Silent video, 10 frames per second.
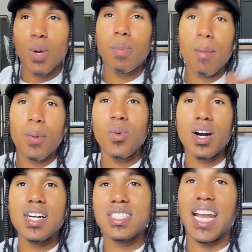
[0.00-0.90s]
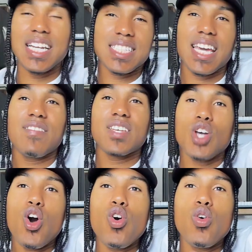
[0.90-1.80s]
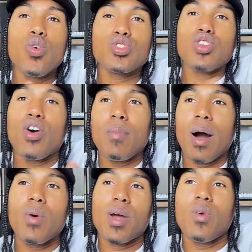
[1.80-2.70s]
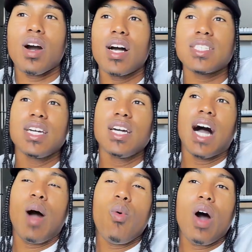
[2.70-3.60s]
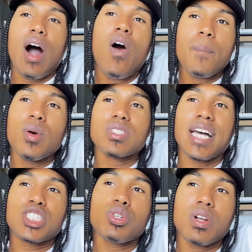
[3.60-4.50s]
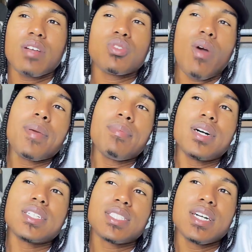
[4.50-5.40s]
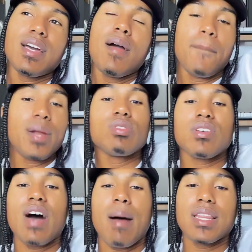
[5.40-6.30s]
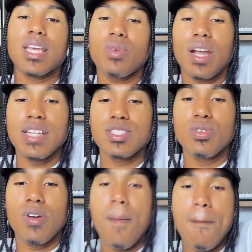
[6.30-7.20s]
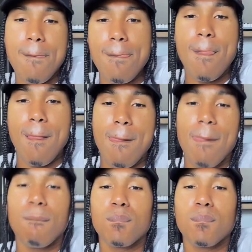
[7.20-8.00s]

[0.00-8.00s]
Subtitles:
Spanish soap opera was, and I just gave this whole story about what it was. I hope it was like short enough to where people understood it, but it was a vibe. I think you would have liked the story.